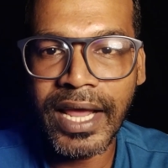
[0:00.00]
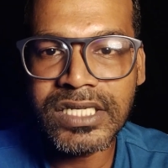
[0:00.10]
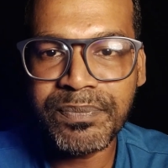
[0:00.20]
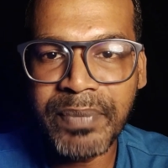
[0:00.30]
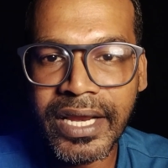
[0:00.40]

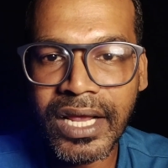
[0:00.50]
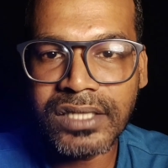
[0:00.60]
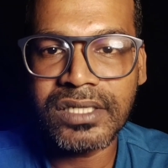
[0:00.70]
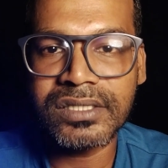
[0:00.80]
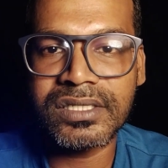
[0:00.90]

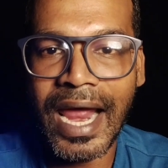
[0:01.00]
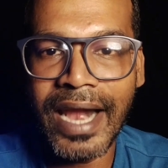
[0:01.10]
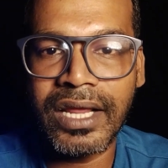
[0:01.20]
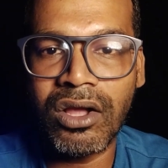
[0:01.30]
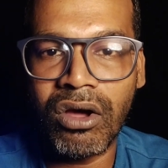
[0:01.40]
experienced
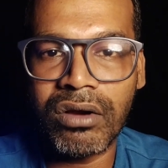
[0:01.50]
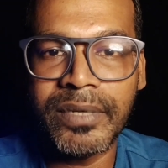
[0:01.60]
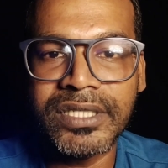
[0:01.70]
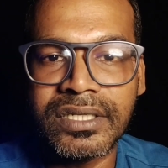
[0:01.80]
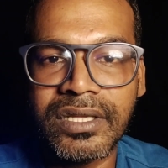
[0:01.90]
standing
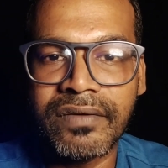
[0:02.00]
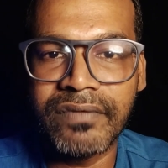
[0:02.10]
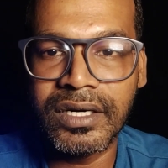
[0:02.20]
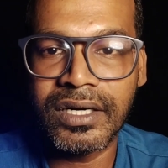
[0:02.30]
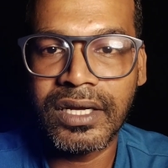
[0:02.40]
armies in the
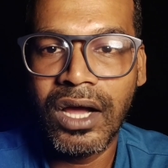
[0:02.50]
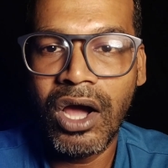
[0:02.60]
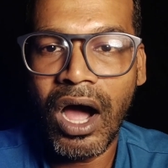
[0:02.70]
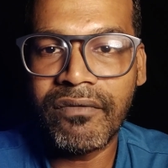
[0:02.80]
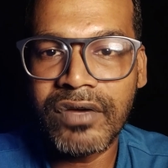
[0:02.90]
world.
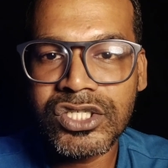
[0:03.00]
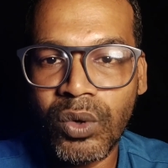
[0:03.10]
Our